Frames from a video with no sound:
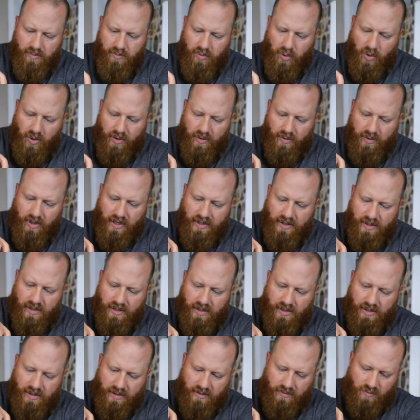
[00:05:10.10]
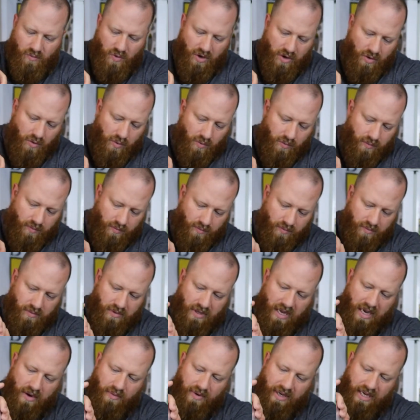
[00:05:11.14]
pour the rest of this. Whoa,
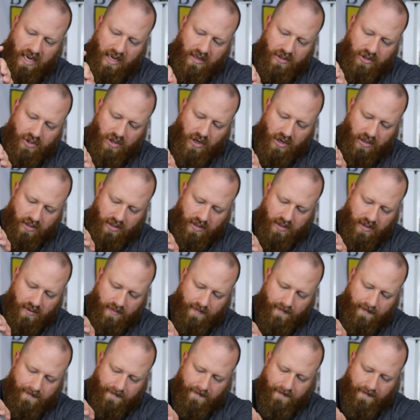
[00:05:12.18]
now we got chunks.